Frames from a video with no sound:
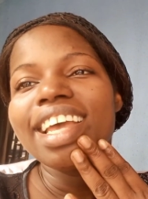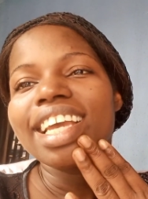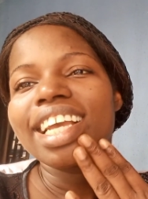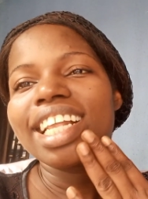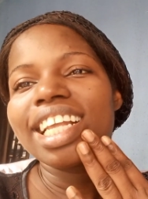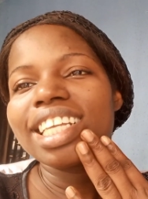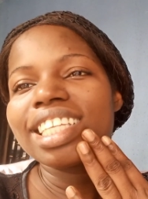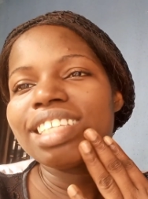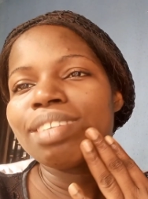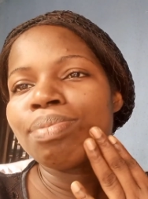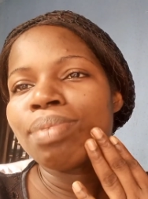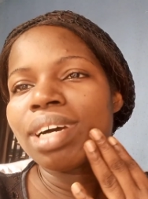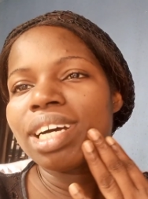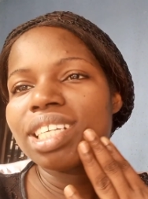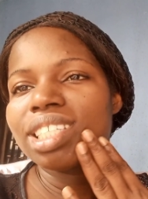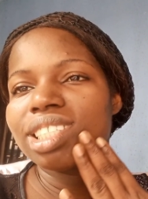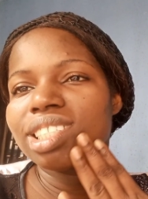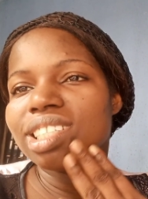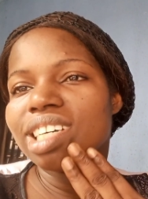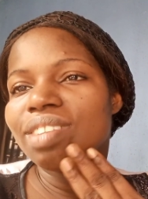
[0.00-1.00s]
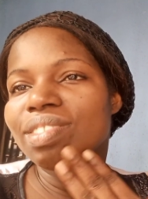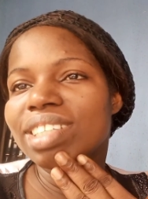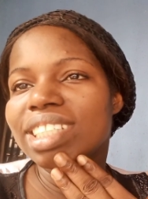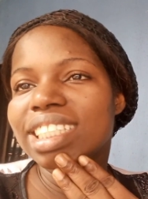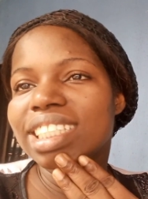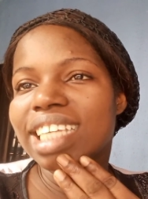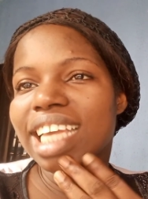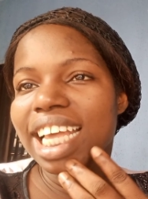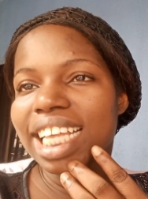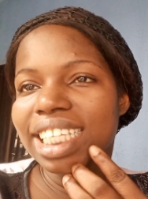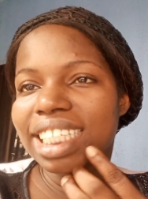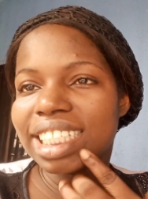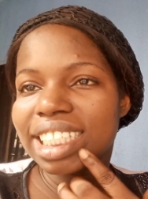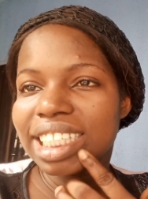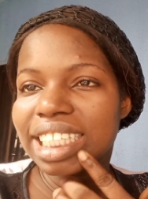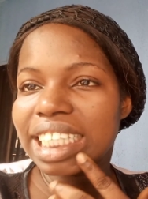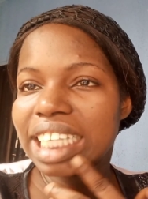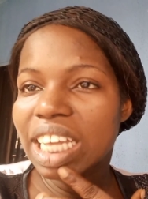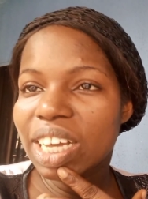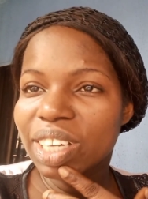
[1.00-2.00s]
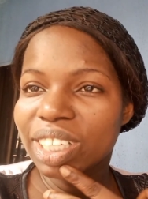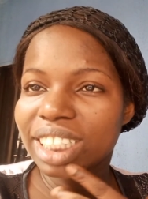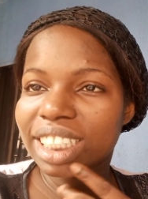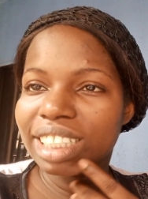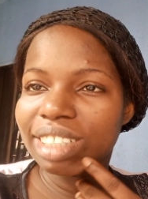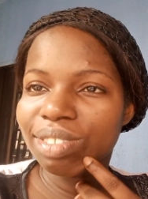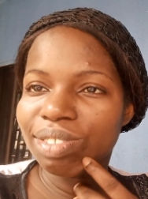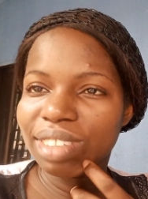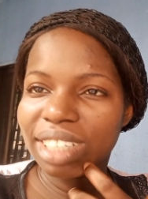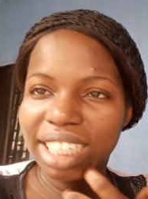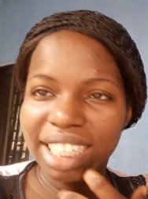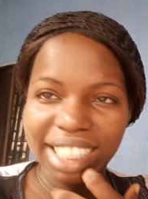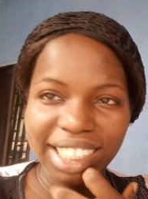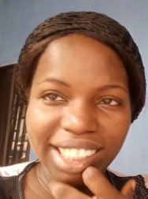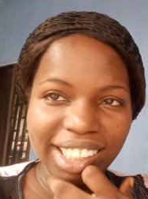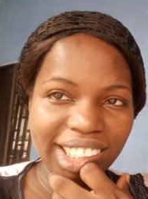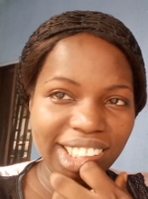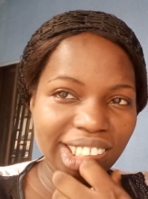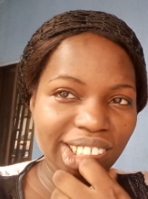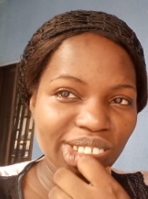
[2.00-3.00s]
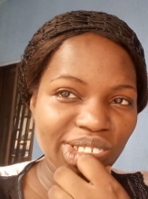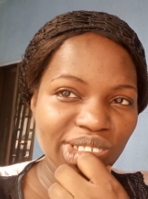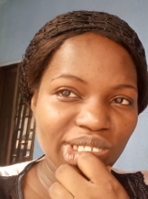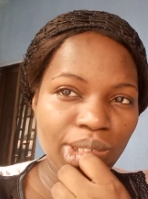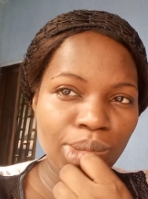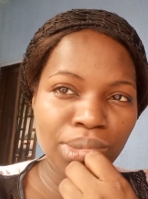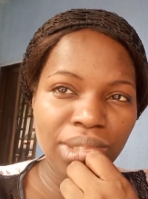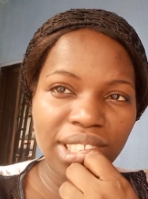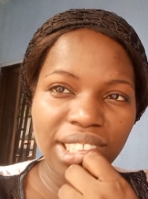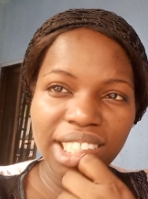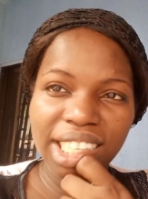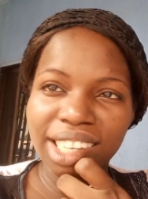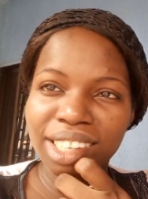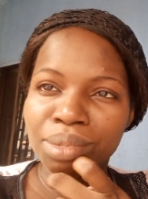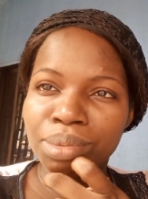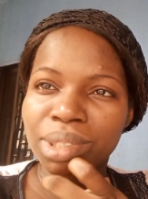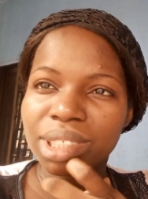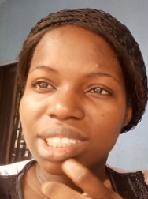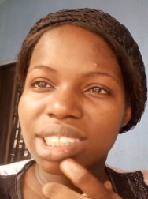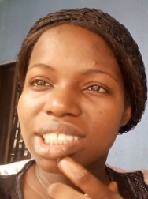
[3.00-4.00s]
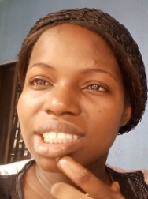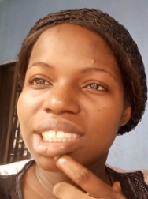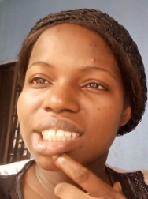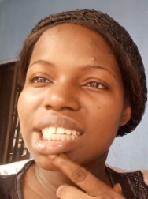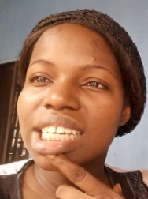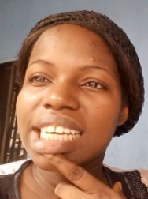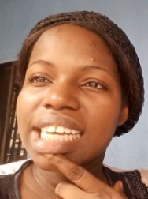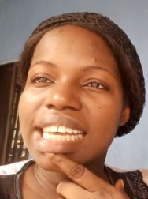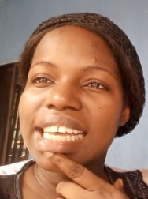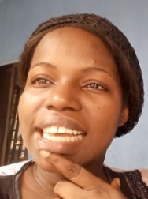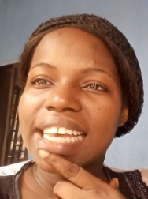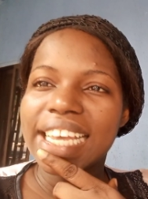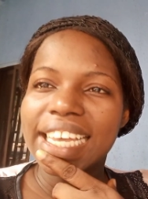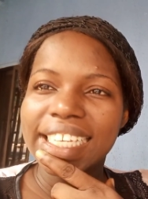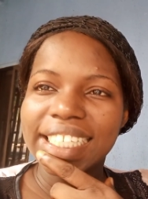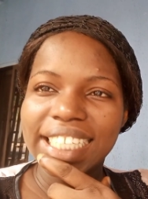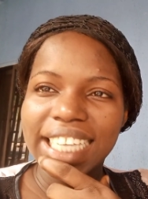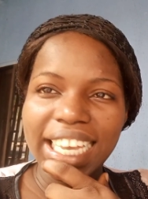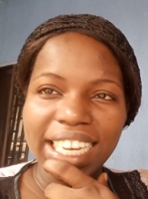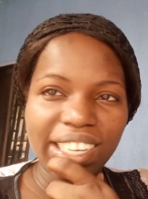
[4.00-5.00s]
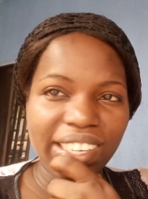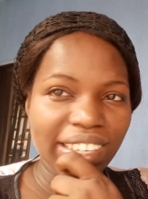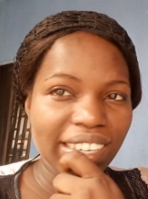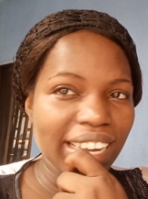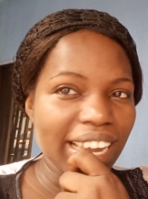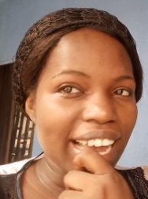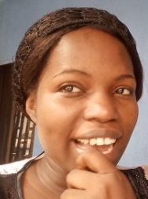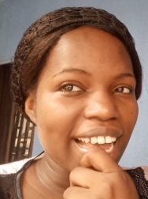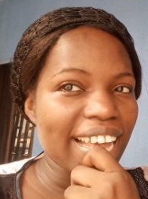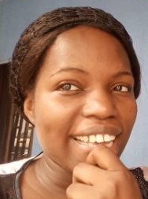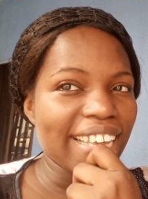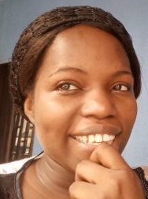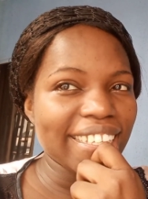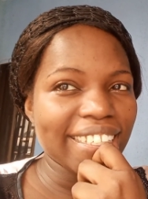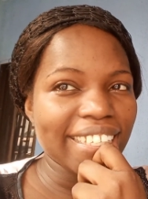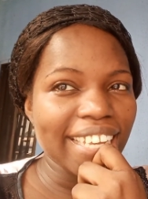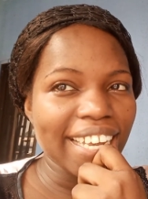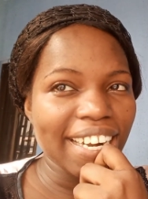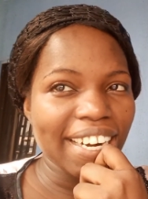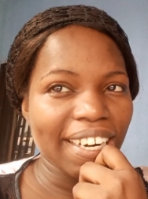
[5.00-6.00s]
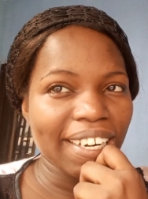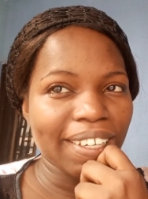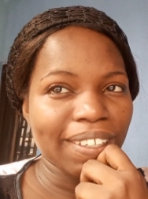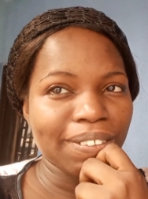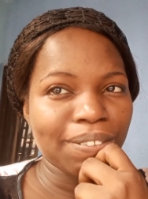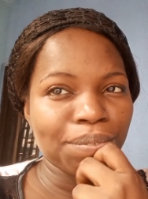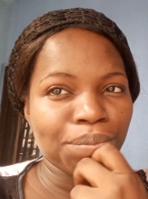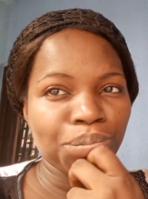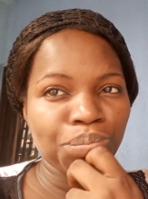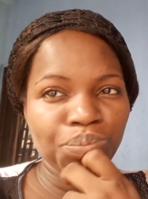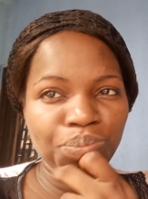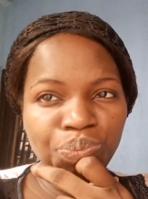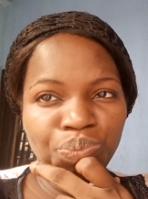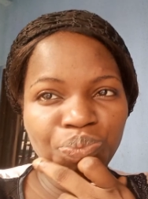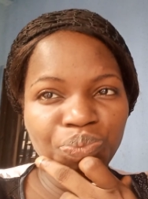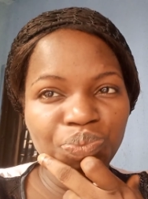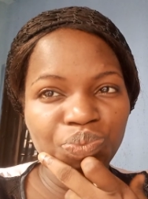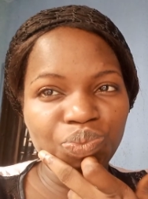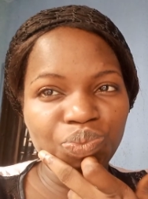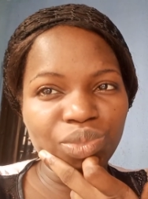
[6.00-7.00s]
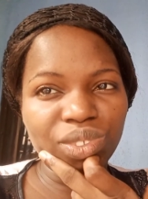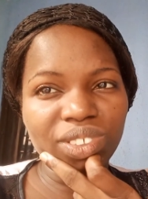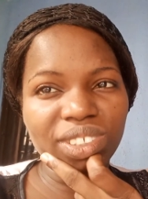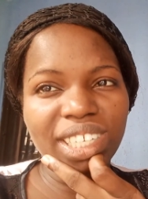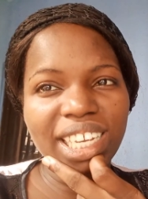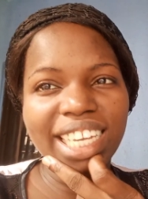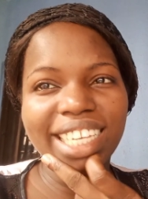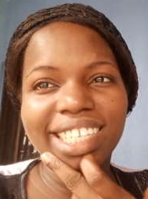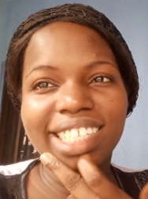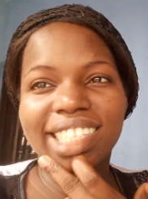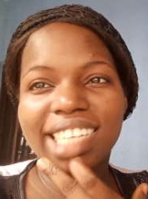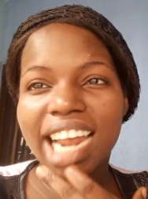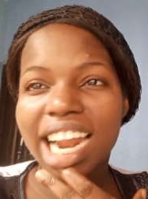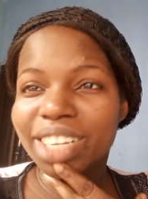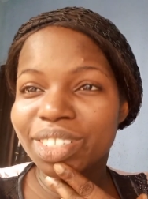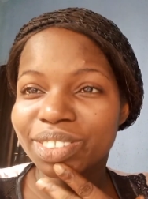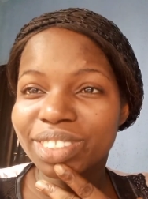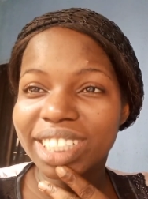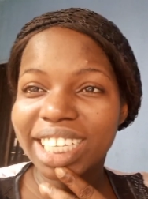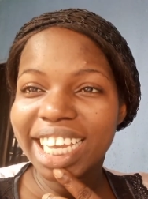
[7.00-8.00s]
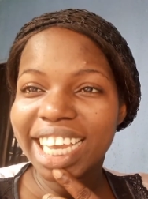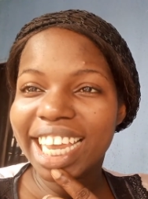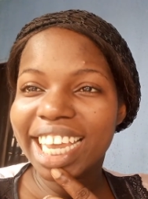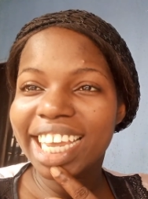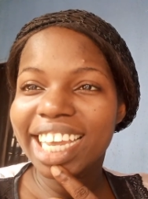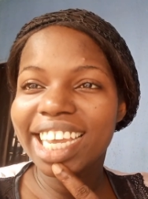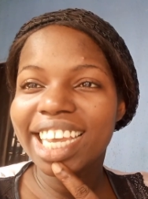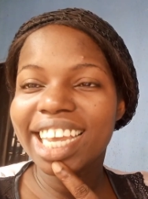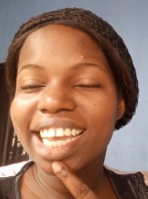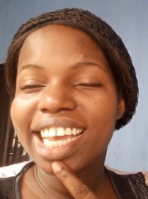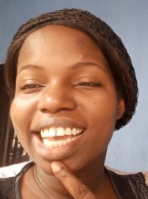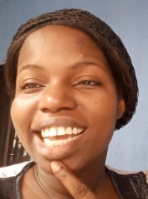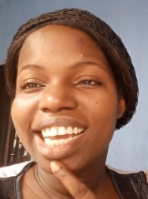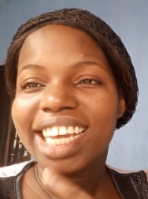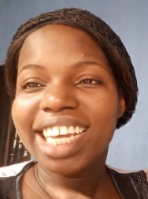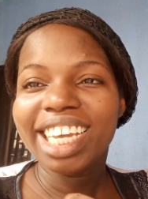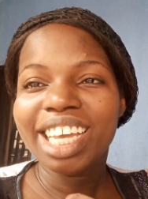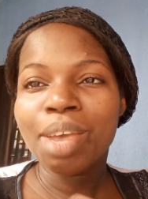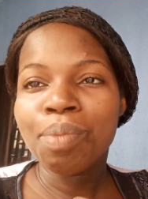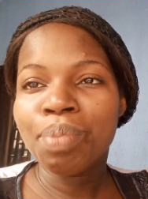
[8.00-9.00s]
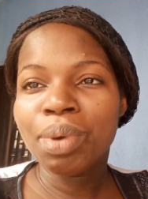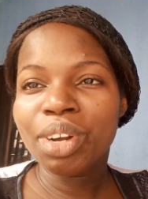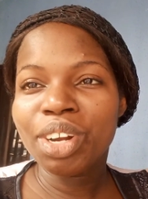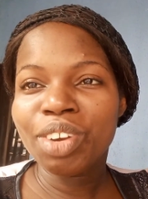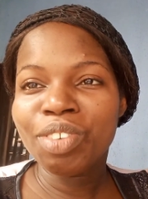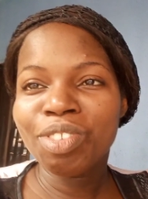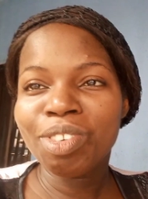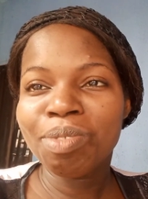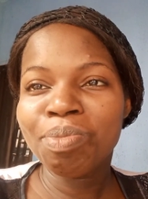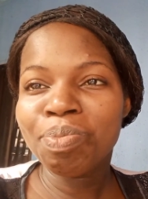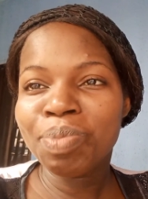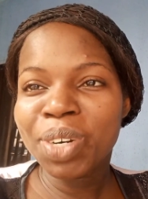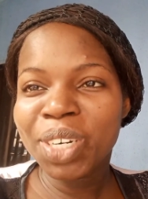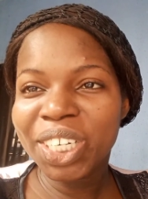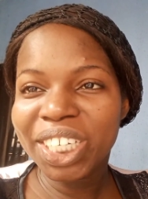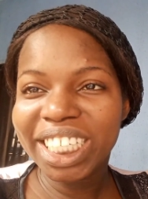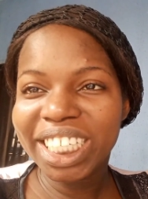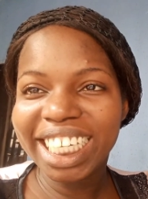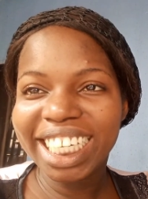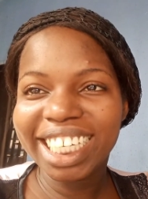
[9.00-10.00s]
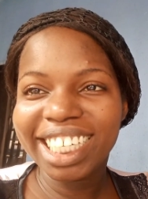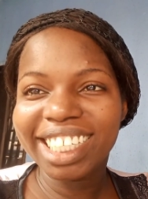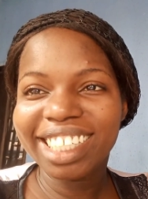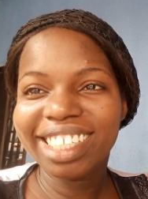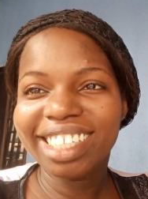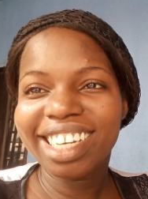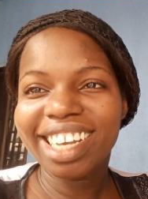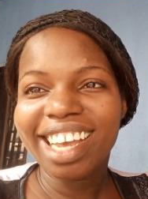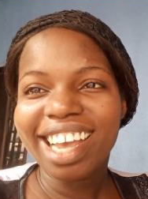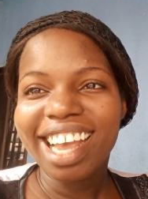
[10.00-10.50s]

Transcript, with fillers: click the bell to always get notification from the neighbors. Thank you guys. Um, today is Saturday. A beautiful morning.